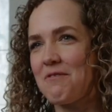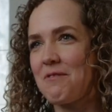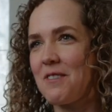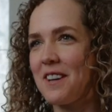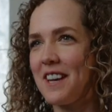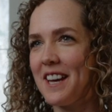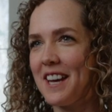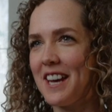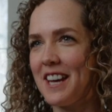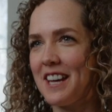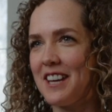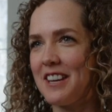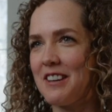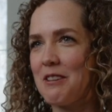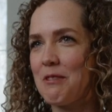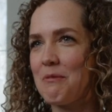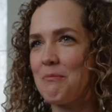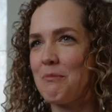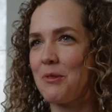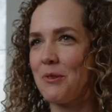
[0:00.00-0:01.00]
working
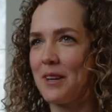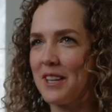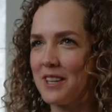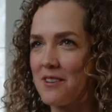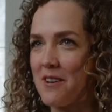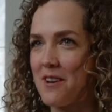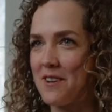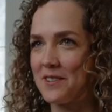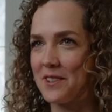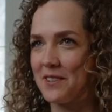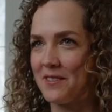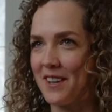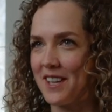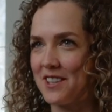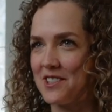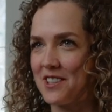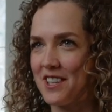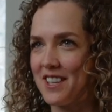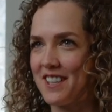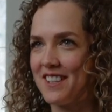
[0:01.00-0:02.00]
in marine
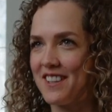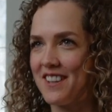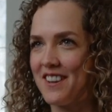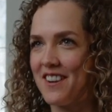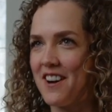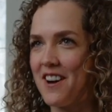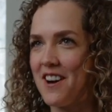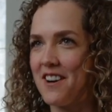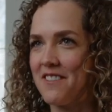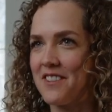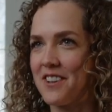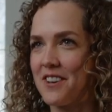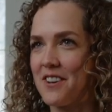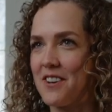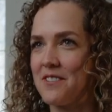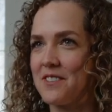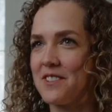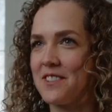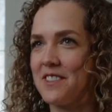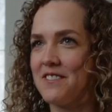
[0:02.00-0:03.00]
conservation off the
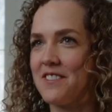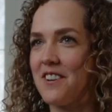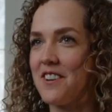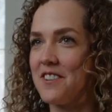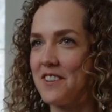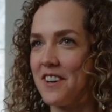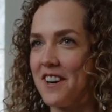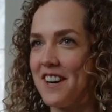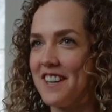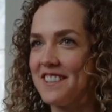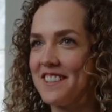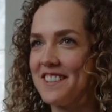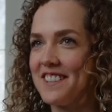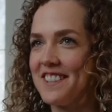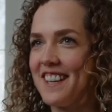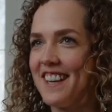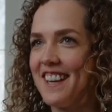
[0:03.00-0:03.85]
coast of Honduras